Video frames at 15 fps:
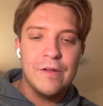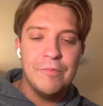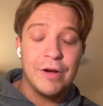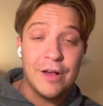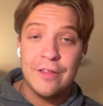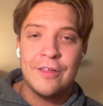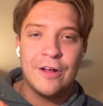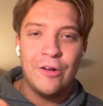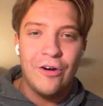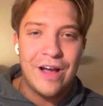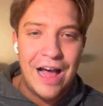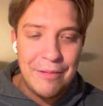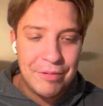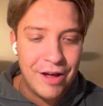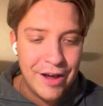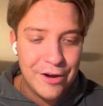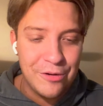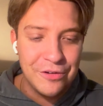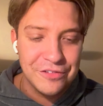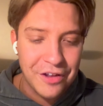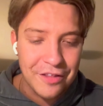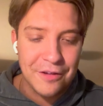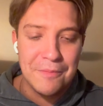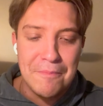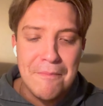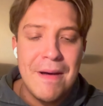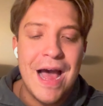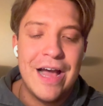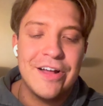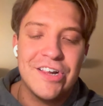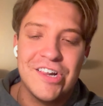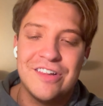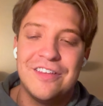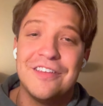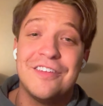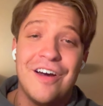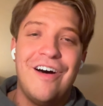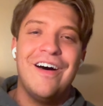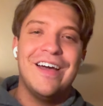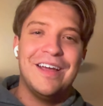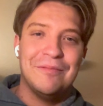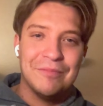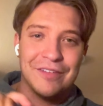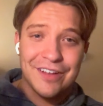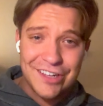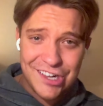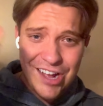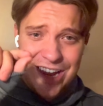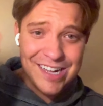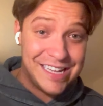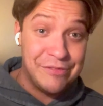because the clock app icon doesn't match the time that changed,